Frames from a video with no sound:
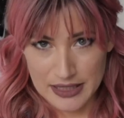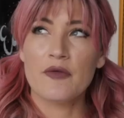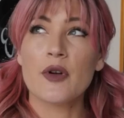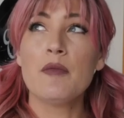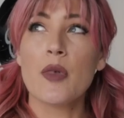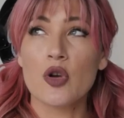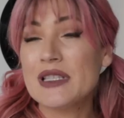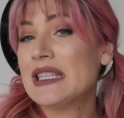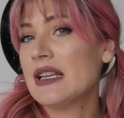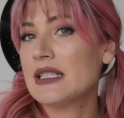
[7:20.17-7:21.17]
For
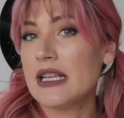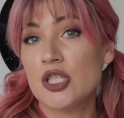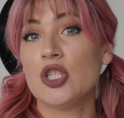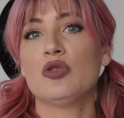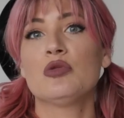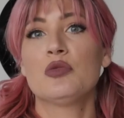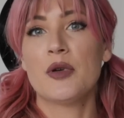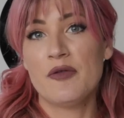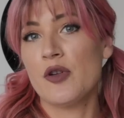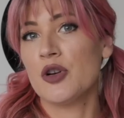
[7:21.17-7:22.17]
most things, I do
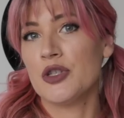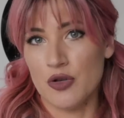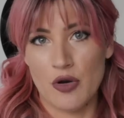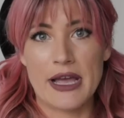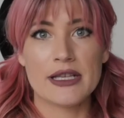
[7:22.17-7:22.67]
prefer soy.